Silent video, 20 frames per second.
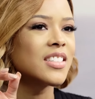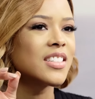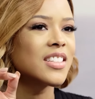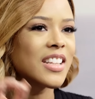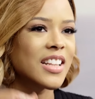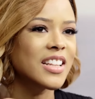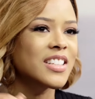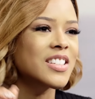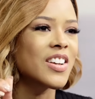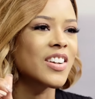I
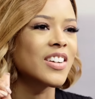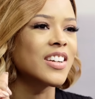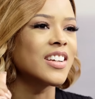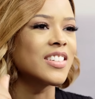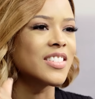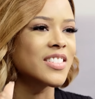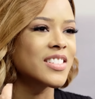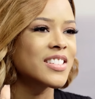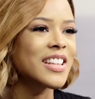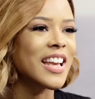think that's how it
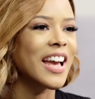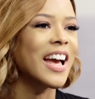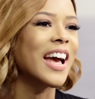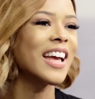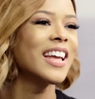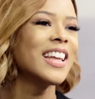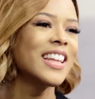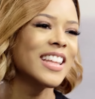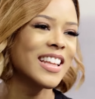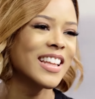goes.
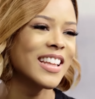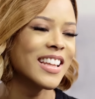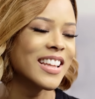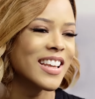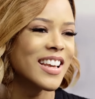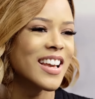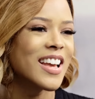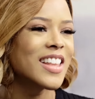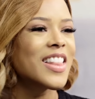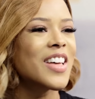Yeah.
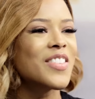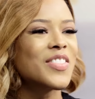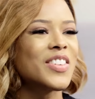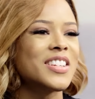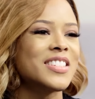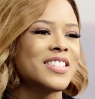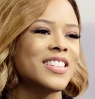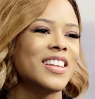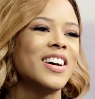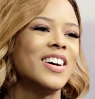Love
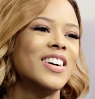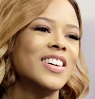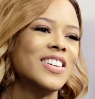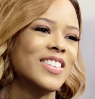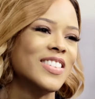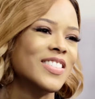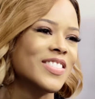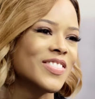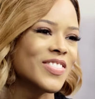yourself.